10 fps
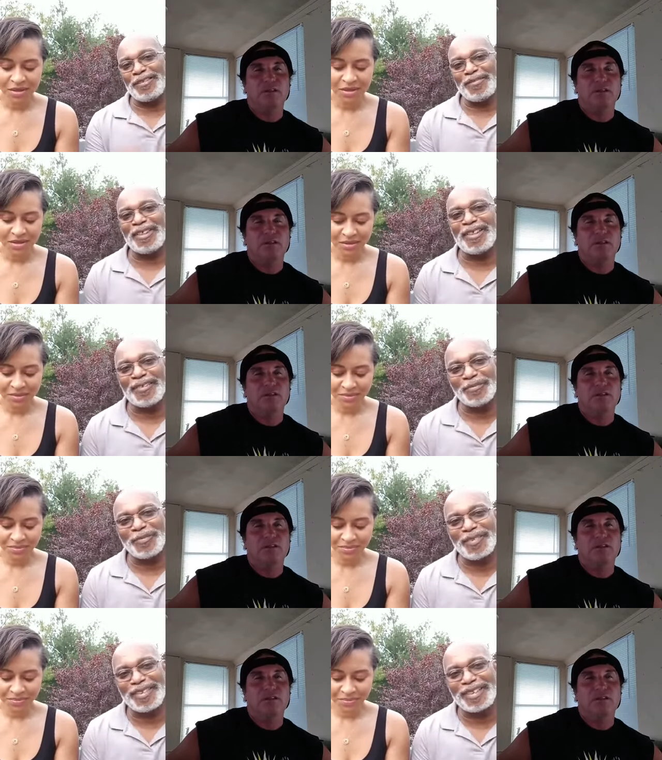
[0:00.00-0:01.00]
Speaker 1: you know.
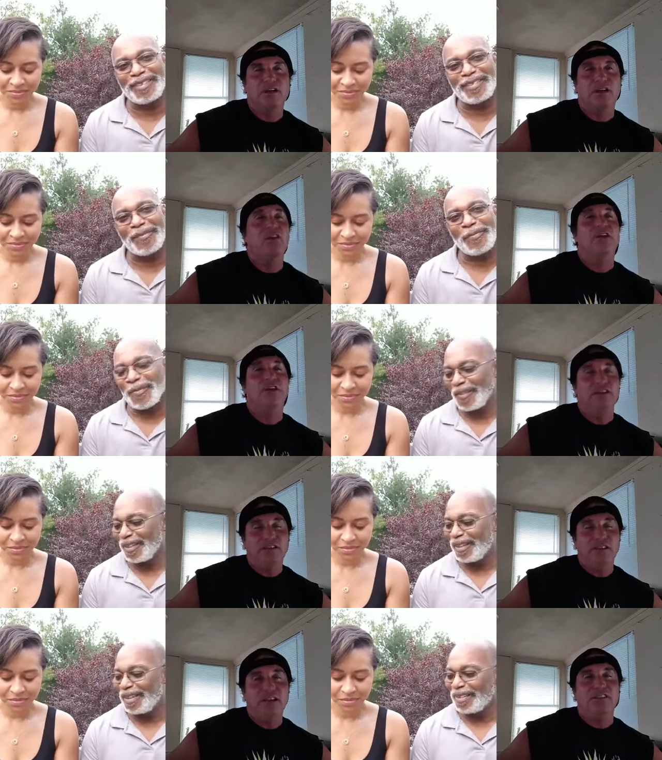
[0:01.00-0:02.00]
A, okay,
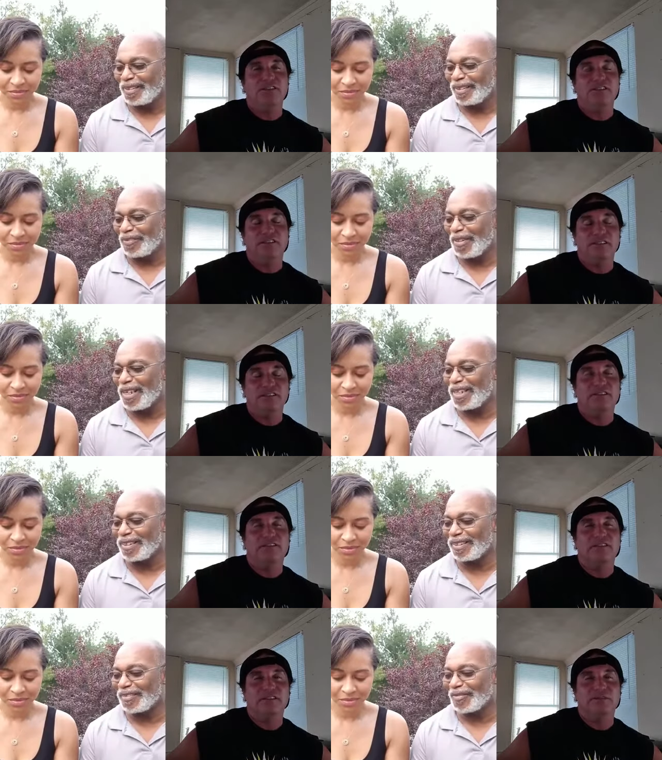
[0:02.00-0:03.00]
excellent. Yeah.
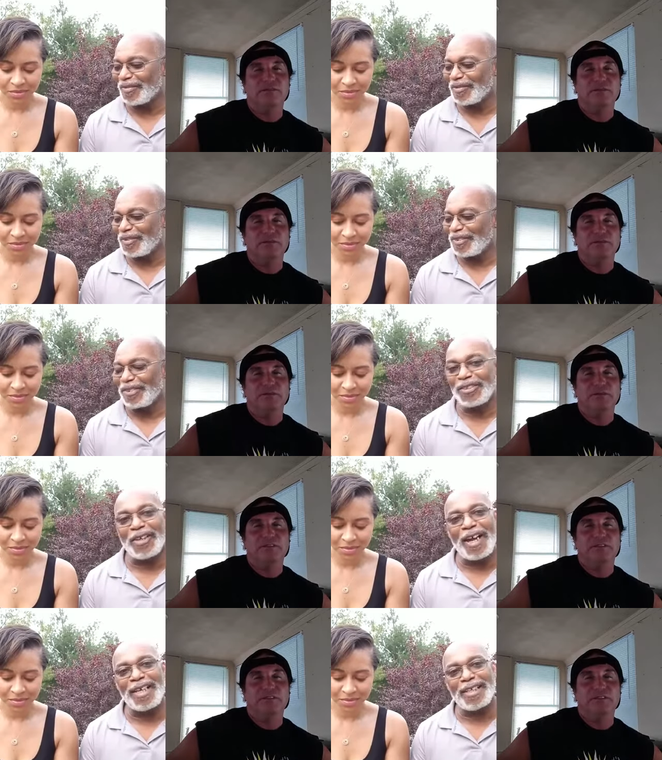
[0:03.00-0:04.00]
So
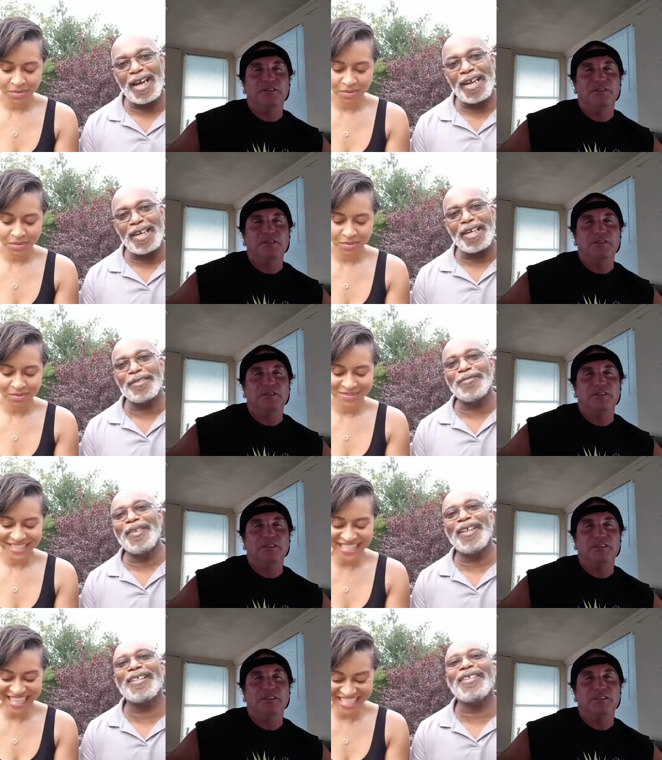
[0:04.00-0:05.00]
hi, hi, Adam.
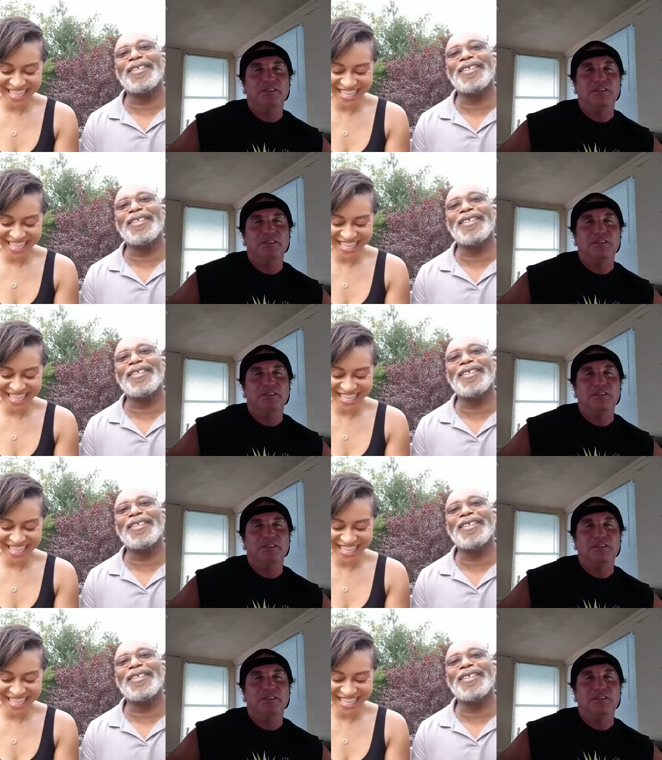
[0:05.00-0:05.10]
Yes,